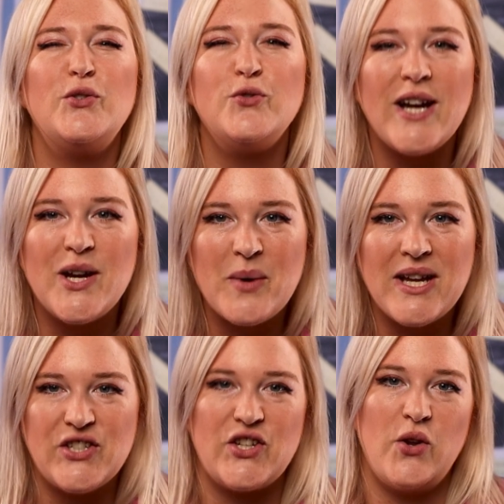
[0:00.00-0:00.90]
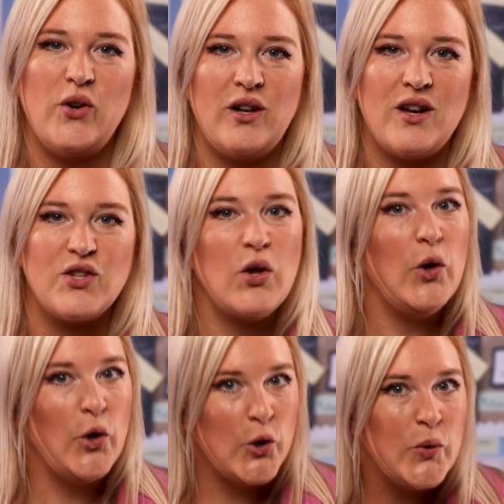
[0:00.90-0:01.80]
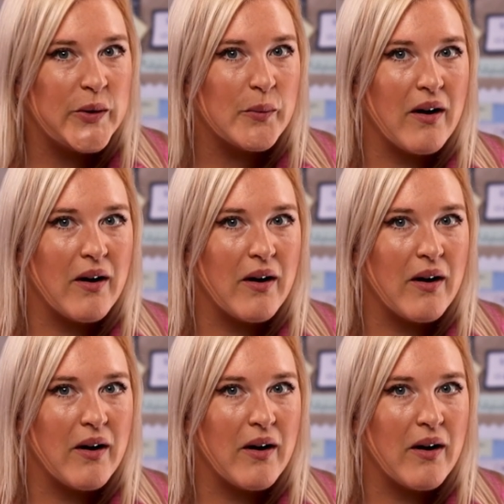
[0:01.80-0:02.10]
great way to show your class who you